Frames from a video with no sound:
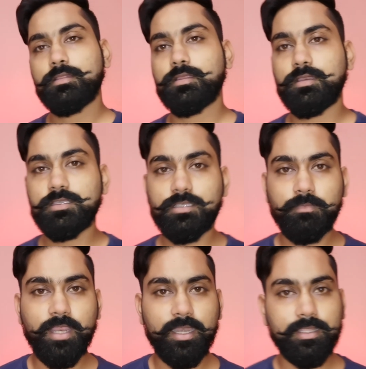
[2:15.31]
The reason
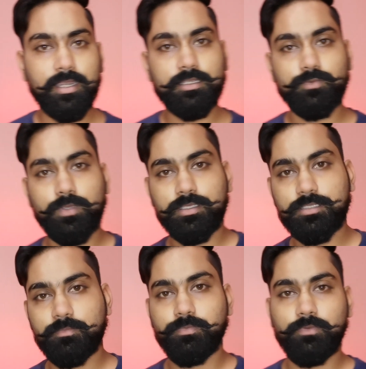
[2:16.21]
behind that is very
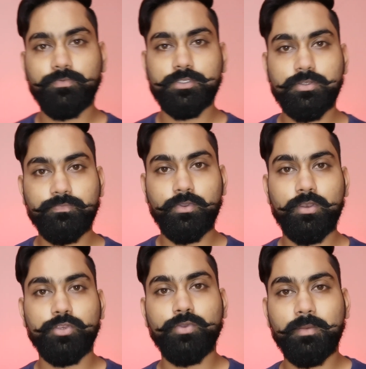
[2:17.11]
simple. First of all,
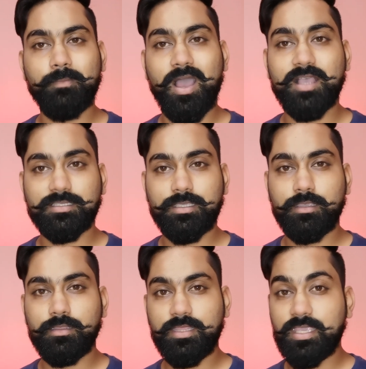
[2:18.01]
you are
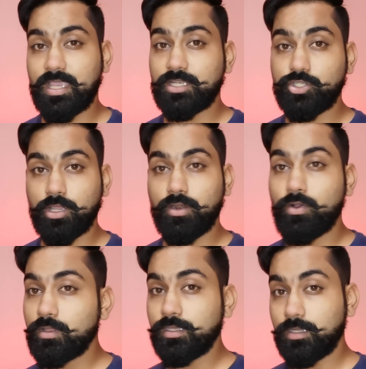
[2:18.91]
asking the HR
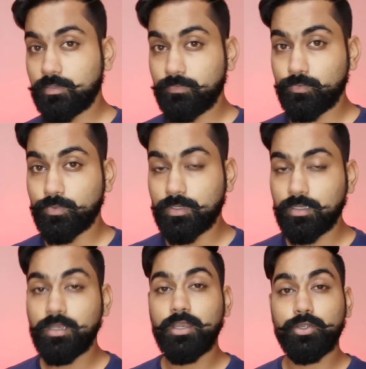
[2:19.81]
or the interviewer
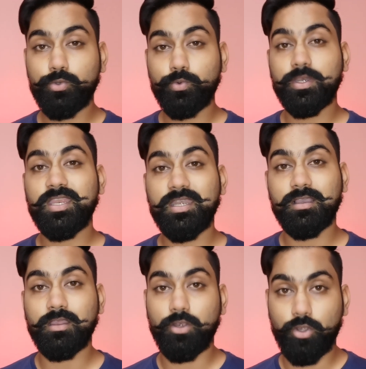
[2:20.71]
to read
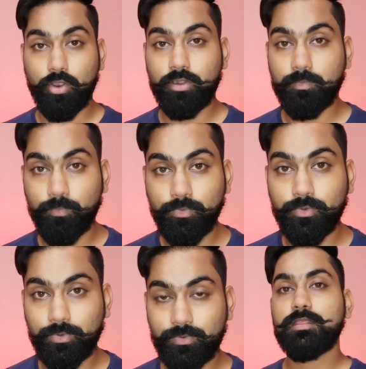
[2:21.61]
a lot
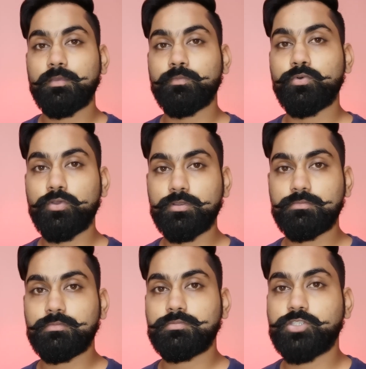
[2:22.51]
more. The more
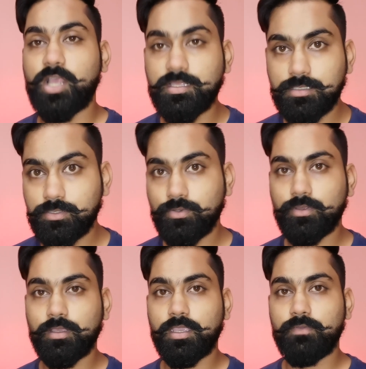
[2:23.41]
chances you're
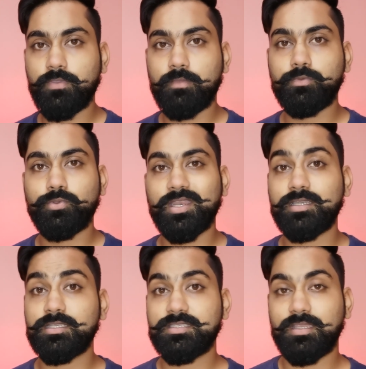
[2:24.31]
going to give him to get
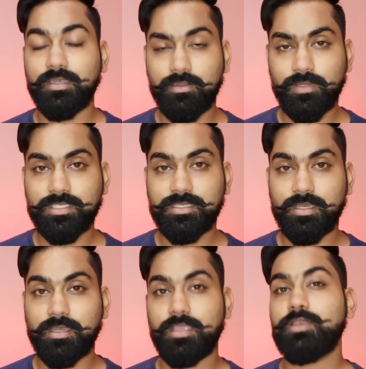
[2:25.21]

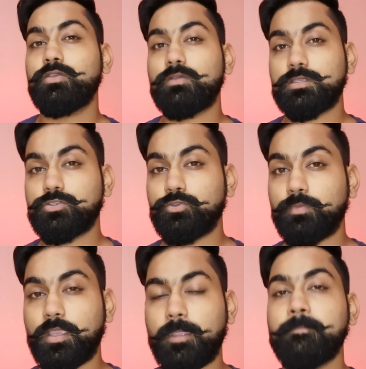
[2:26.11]
disinterested in your
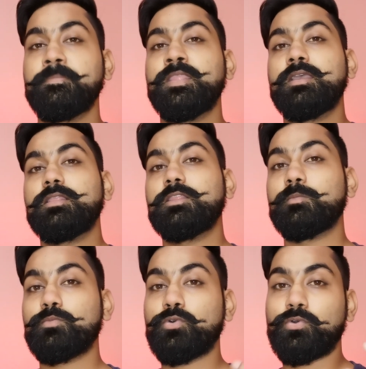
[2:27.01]
resume, the
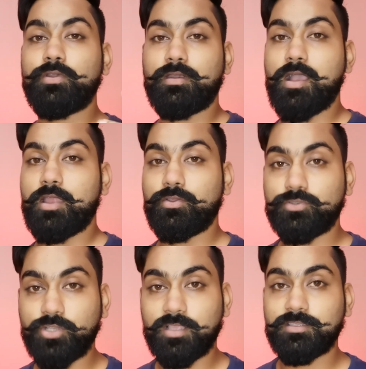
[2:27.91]
more are your
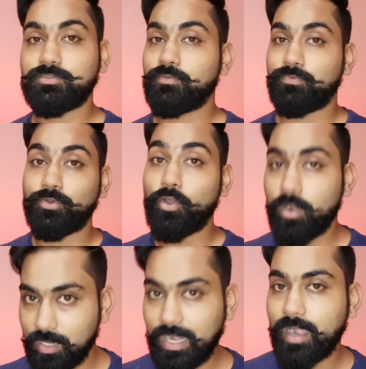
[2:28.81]
chances of
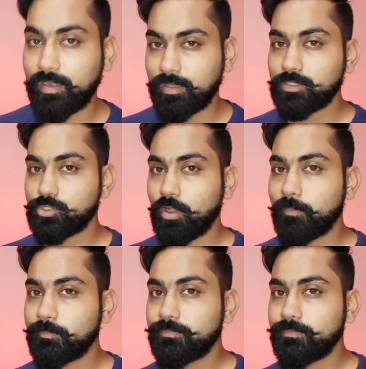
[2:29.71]
not landing a job.